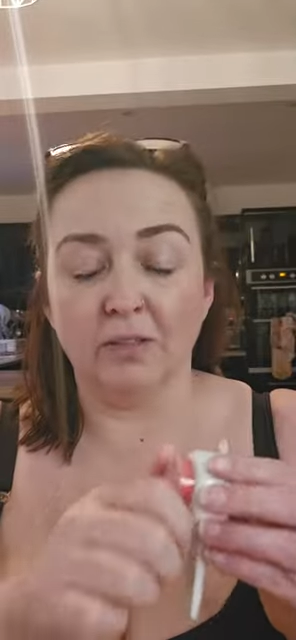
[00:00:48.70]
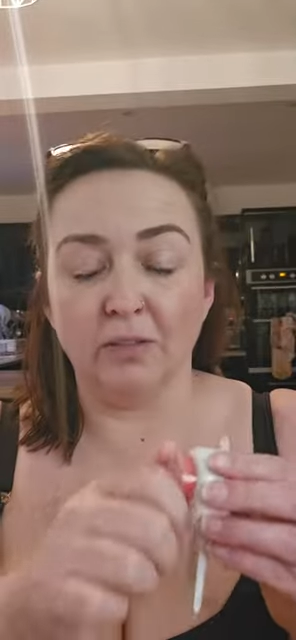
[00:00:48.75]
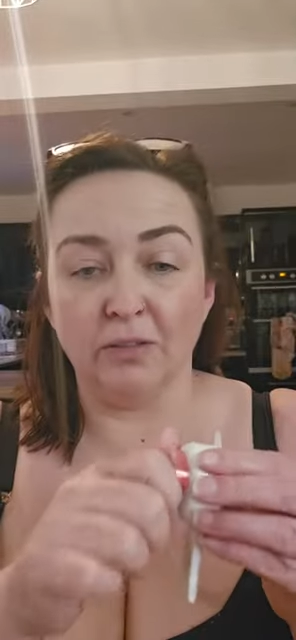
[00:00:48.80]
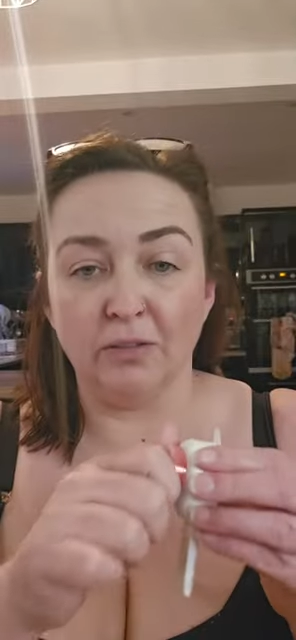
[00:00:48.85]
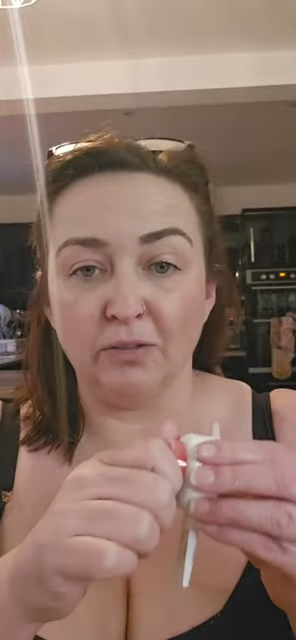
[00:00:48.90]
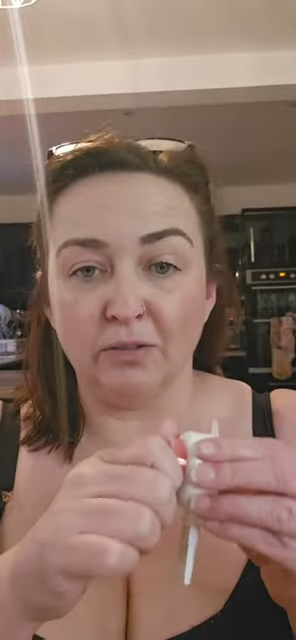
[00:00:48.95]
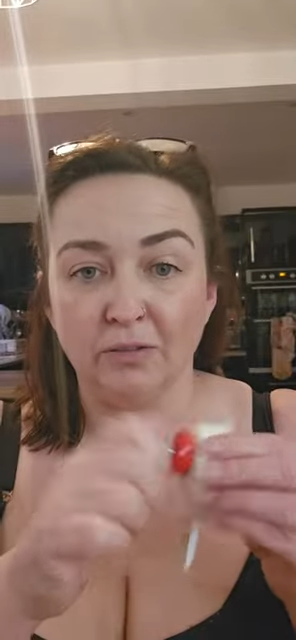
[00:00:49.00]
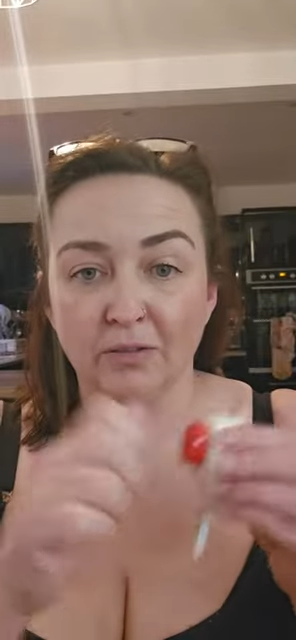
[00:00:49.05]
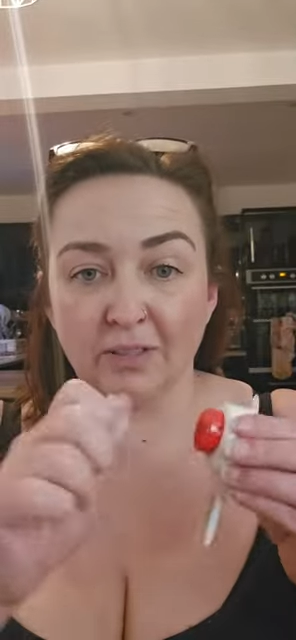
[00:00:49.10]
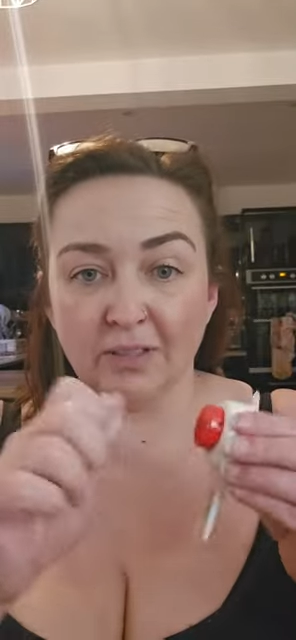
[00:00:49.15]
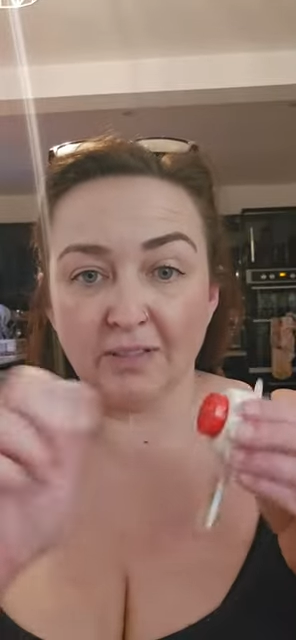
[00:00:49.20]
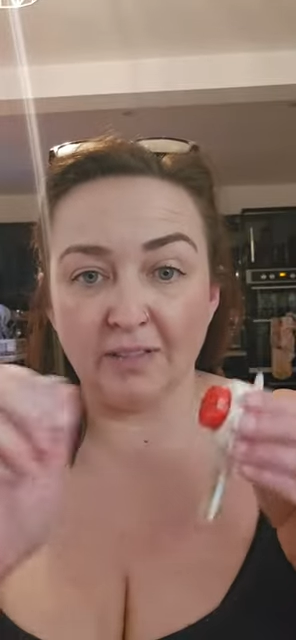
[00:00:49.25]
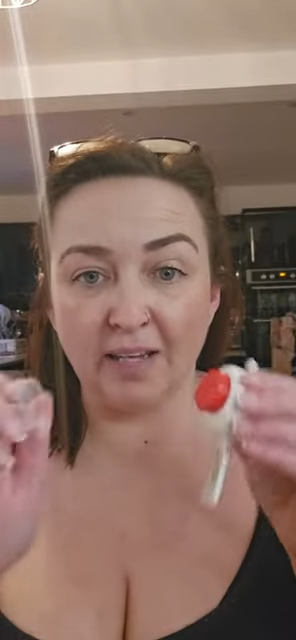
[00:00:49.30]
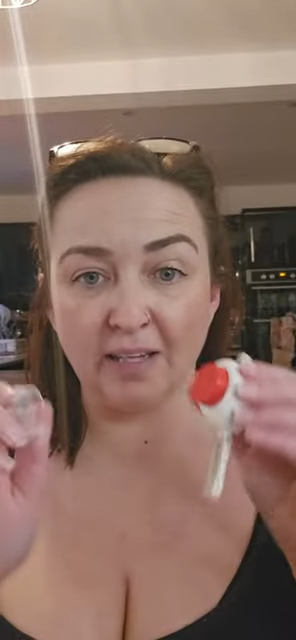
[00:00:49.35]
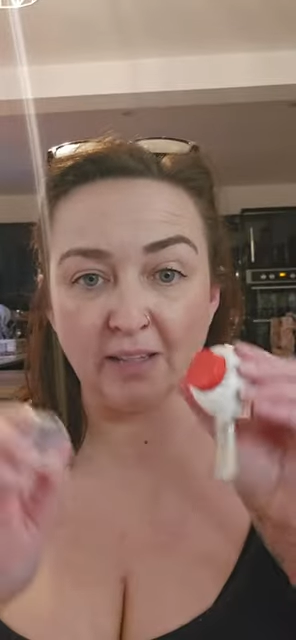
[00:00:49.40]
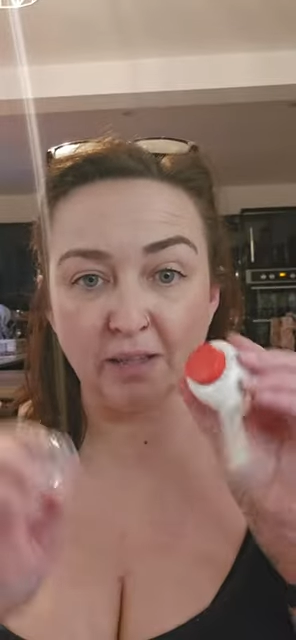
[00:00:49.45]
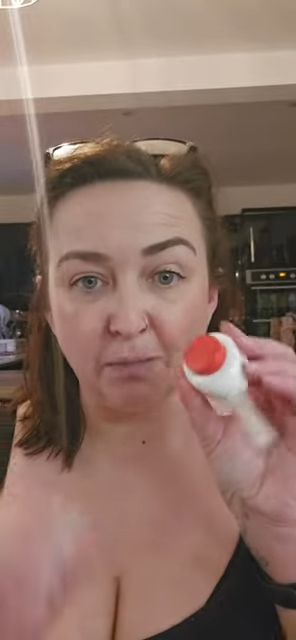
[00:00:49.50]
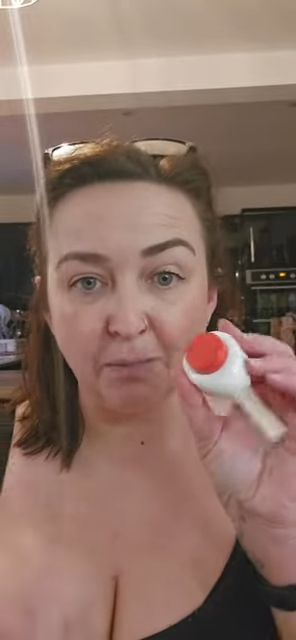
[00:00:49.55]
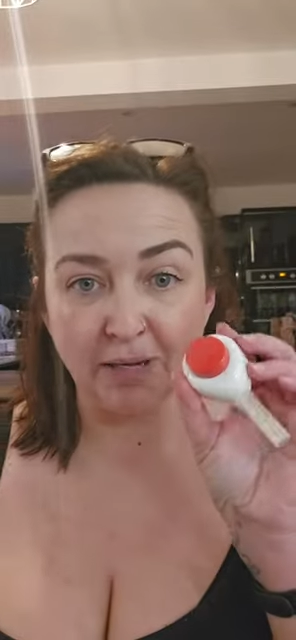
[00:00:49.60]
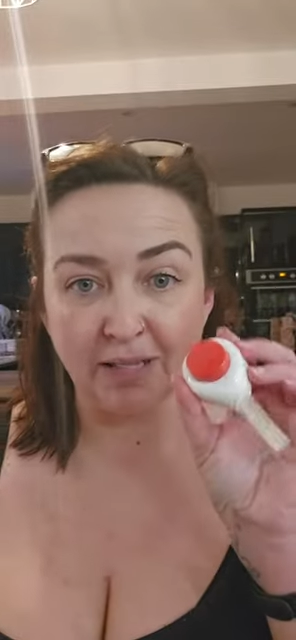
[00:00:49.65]
you
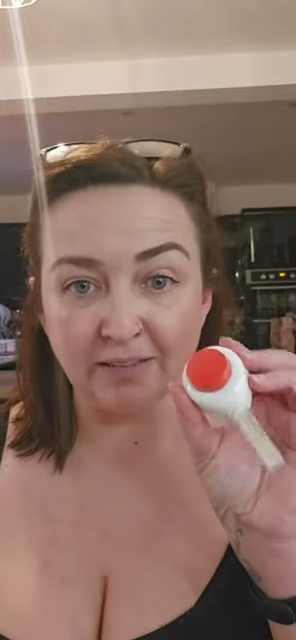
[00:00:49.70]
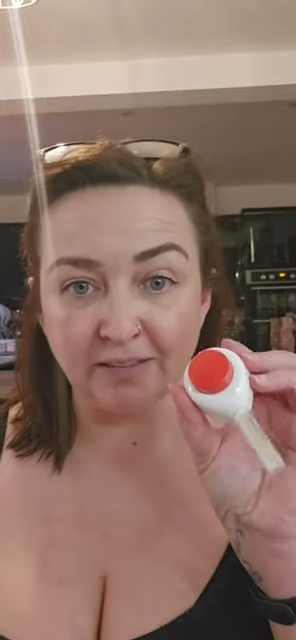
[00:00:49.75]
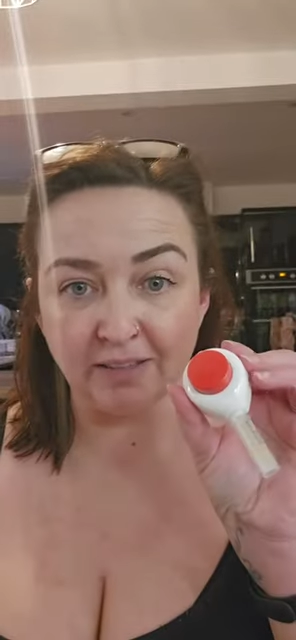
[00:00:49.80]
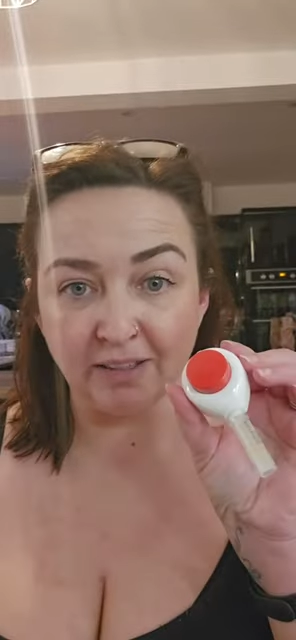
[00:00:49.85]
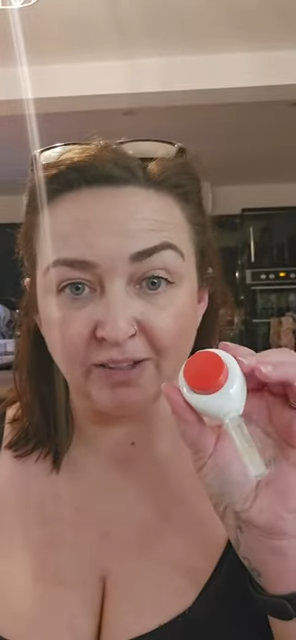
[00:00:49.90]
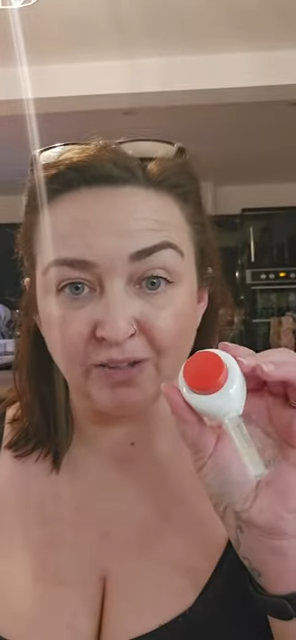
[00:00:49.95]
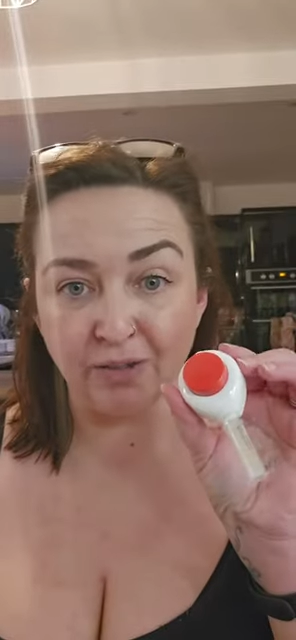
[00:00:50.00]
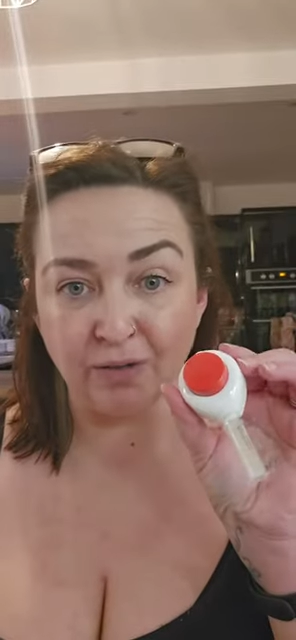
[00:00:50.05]
take the plastic